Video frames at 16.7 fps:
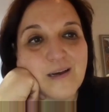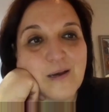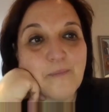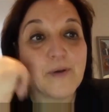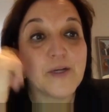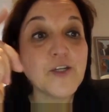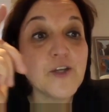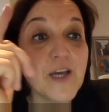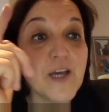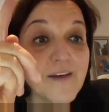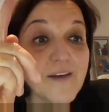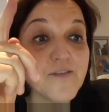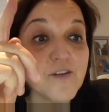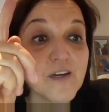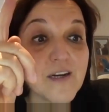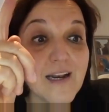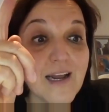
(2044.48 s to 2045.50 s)
But you uh,
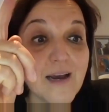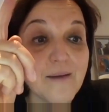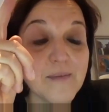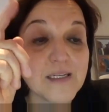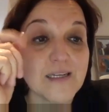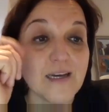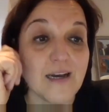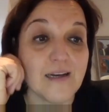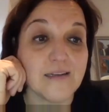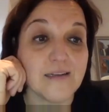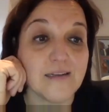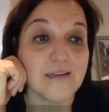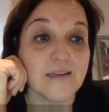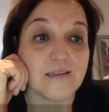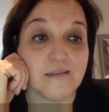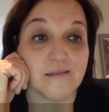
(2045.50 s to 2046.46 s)
have to uh, acclimatize.